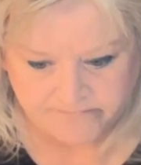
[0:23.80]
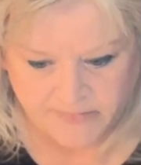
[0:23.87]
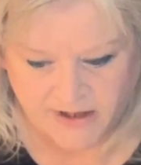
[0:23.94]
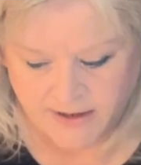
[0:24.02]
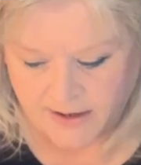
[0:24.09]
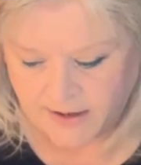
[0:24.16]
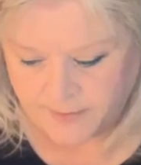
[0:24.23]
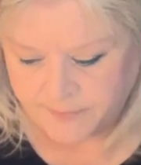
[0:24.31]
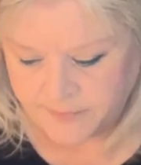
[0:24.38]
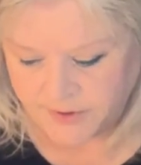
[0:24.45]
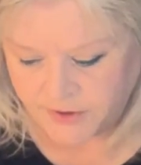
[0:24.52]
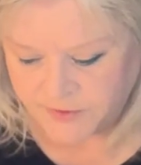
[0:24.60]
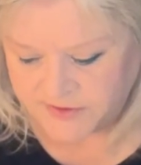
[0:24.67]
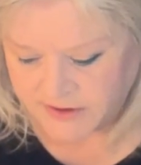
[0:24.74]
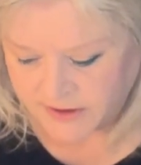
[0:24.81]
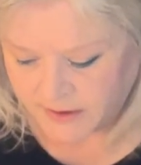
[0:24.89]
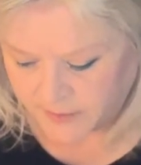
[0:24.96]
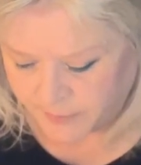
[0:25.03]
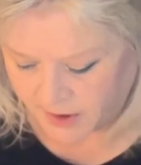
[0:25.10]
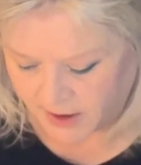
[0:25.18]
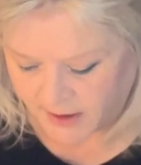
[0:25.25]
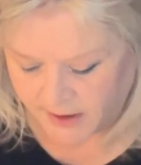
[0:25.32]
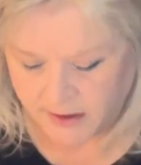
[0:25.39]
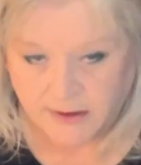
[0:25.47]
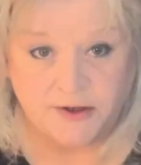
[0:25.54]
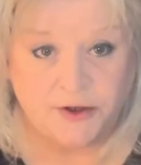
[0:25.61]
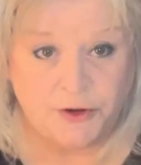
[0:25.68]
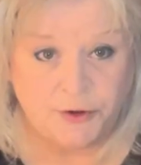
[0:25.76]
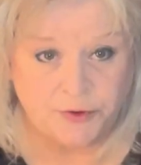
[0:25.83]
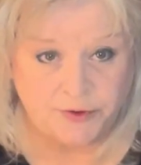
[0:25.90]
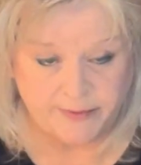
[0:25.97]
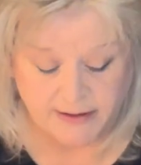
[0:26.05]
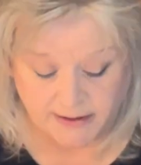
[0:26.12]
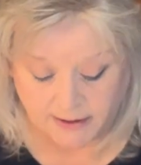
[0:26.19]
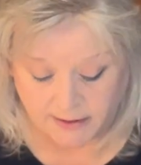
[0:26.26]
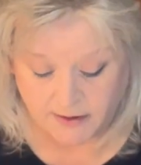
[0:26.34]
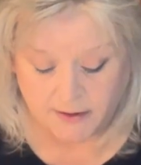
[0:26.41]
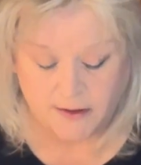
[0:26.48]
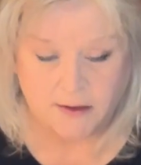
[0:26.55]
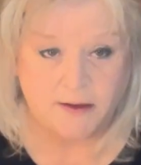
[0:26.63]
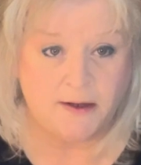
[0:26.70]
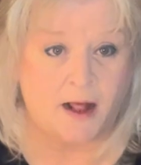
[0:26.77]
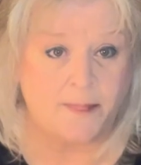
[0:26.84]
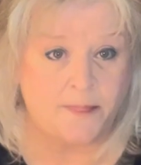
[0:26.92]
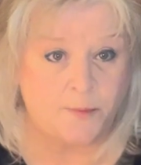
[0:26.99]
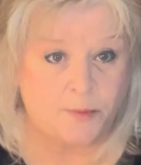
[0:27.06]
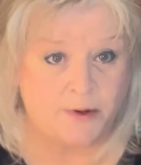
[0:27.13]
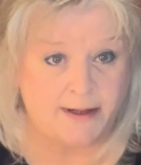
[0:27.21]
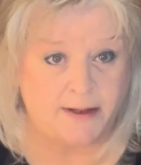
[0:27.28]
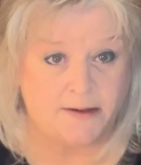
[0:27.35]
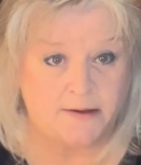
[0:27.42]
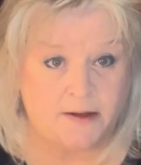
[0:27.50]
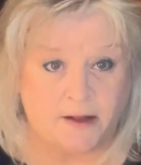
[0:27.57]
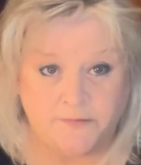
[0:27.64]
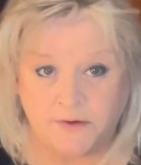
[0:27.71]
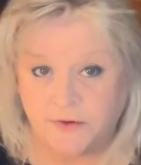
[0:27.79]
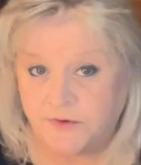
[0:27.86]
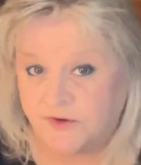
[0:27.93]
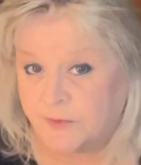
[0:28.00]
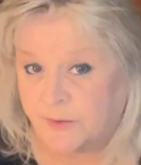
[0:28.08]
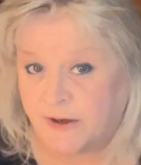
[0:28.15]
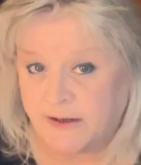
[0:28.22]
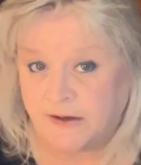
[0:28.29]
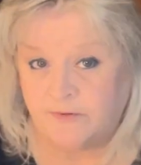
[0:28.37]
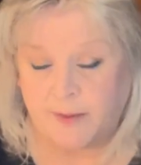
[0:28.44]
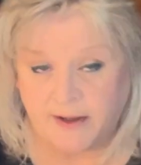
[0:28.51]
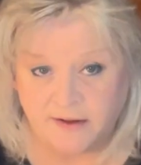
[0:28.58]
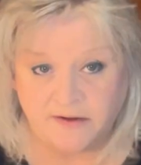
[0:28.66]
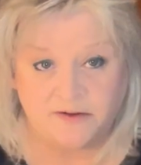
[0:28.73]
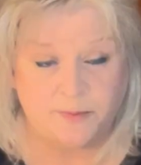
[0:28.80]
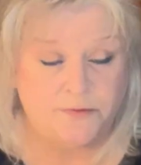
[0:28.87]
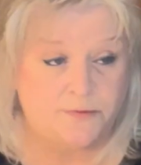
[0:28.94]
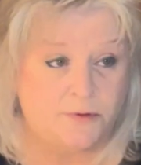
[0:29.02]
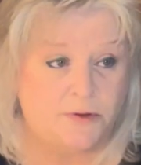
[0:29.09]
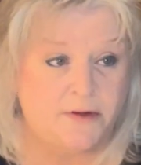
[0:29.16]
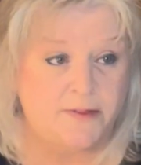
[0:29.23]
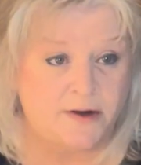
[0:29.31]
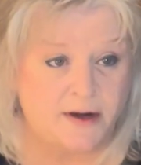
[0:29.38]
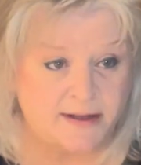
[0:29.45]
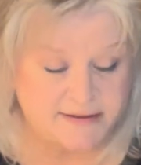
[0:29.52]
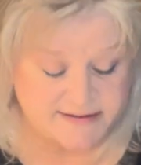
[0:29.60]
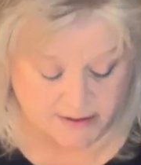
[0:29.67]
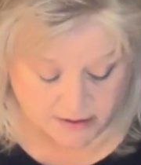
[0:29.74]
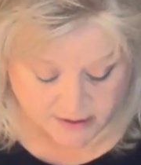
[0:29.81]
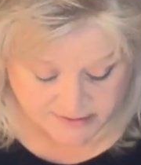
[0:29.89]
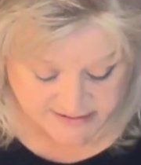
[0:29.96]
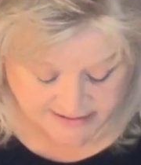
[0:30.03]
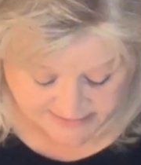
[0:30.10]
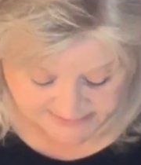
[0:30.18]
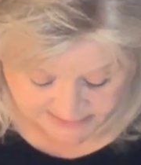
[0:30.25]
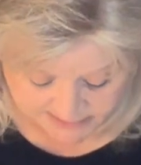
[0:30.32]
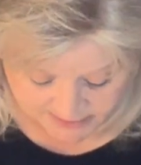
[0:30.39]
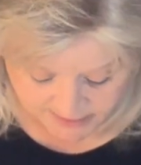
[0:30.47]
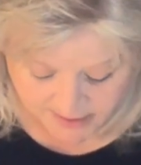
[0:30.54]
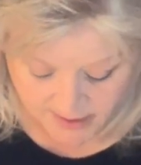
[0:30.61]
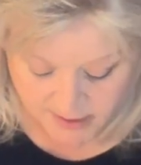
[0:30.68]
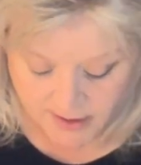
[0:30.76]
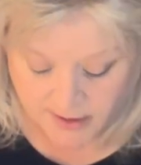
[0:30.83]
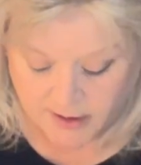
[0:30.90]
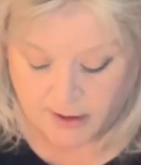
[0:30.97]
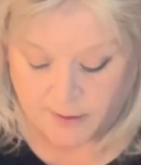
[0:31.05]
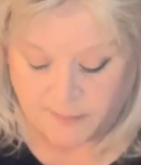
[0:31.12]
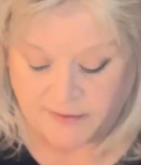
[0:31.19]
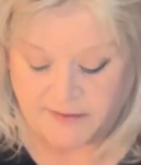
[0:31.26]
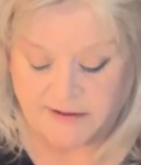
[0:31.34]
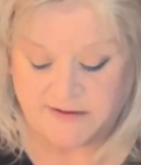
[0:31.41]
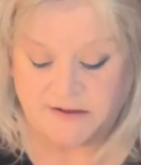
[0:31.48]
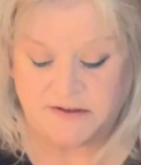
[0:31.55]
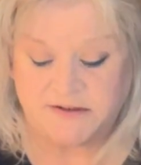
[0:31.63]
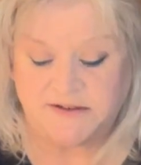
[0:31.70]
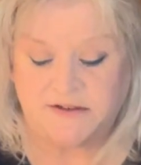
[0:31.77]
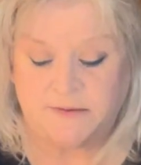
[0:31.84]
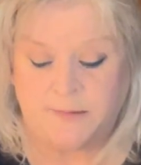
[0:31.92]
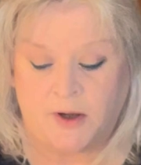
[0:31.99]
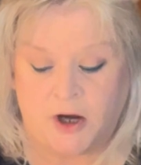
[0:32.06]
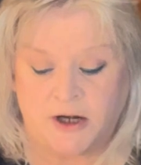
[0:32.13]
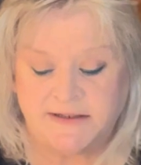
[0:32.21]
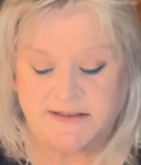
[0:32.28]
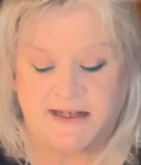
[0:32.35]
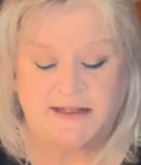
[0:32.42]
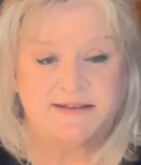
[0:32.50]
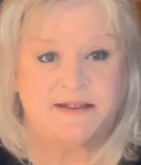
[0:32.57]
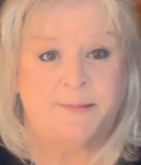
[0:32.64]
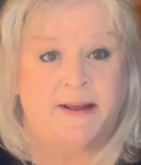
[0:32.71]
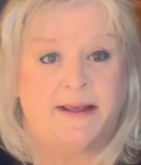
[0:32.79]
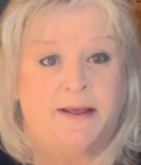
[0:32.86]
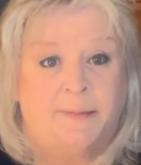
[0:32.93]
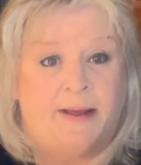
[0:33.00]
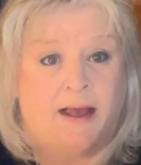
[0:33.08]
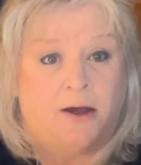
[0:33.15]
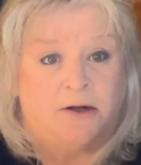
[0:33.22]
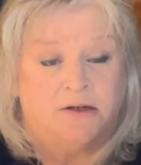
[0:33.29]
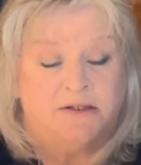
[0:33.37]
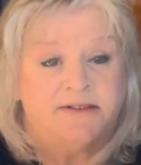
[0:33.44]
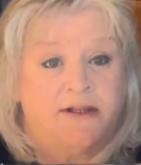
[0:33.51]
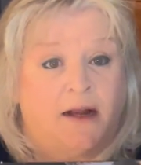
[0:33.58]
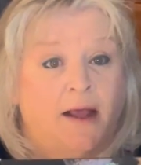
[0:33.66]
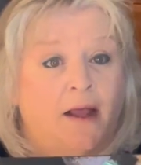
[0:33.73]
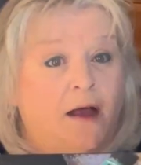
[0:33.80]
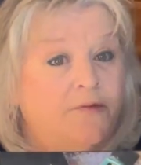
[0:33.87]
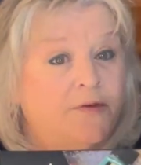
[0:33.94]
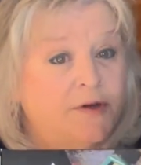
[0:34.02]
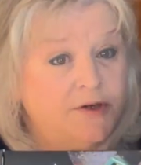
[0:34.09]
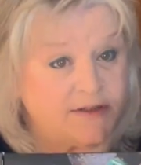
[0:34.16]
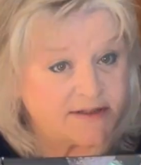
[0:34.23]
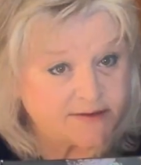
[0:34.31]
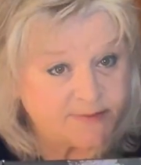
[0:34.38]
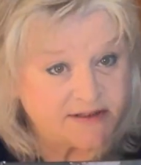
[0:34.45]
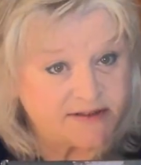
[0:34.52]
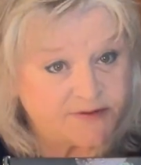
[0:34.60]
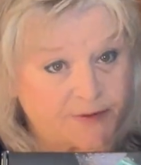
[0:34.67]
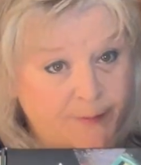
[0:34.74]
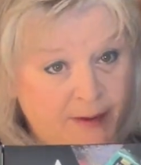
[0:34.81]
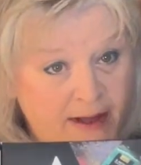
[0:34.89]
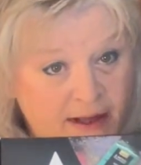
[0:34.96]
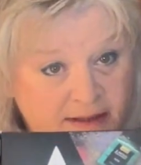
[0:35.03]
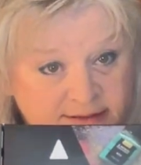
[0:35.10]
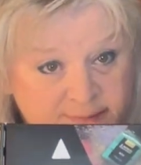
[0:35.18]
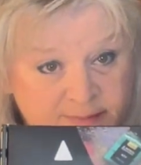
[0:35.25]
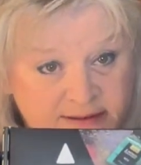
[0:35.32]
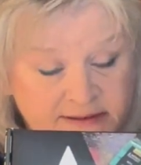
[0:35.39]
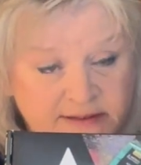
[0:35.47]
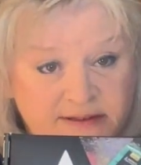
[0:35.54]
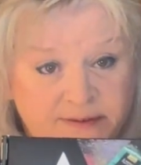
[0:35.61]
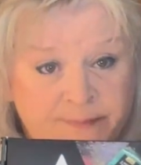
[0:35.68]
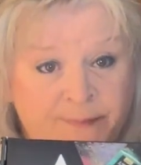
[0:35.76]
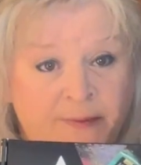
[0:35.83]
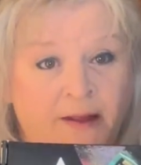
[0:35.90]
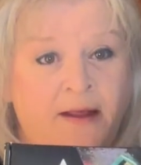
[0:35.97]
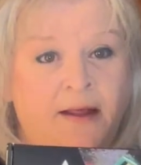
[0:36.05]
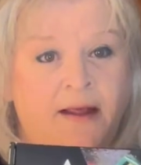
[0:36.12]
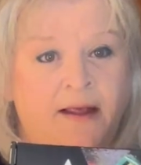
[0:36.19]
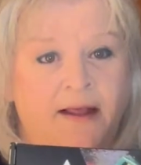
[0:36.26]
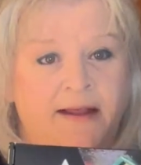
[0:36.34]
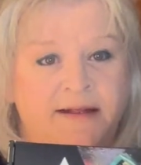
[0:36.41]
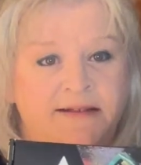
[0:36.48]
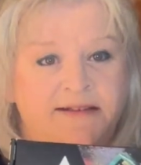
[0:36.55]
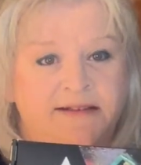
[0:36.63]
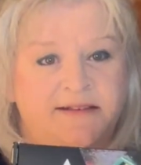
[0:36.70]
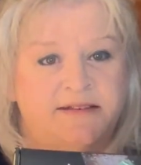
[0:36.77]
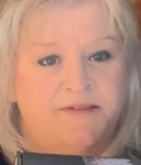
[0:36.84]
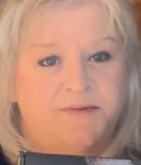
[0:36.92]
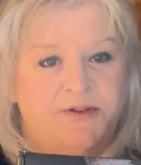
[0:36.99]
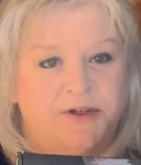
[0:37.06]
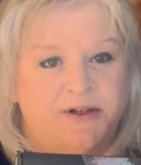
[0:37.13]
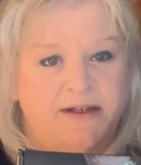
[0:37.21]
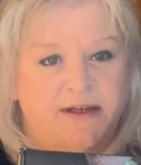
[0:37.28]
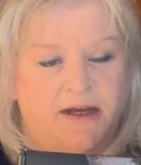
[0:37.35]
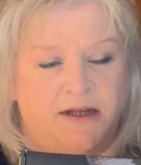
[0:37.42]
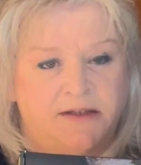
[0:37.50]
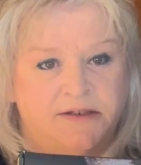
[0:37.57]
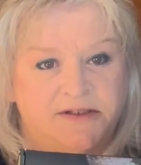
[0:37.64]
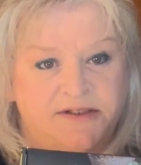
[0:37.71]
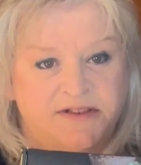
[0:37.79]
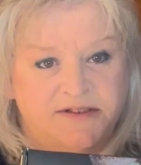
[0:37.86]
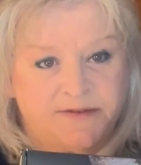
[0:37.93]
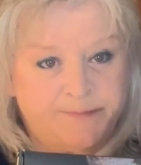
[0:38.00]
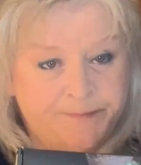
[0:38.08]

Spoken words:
I'm using a product new to me, not the brand. I've used the branded paints before. They're Arteza. But these are some Arteza mica powders that I got for Christmas from my husband. It consists of 30 colors,